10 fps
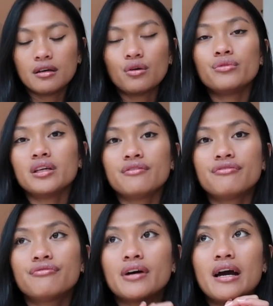Only
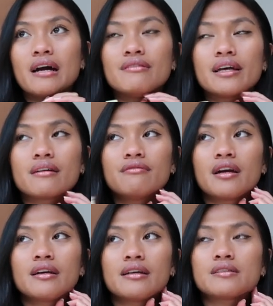if I have like a
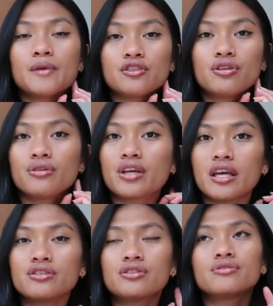very special
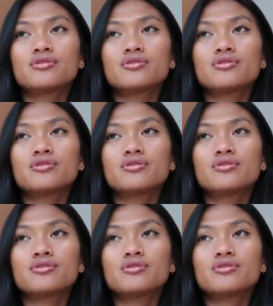occasion.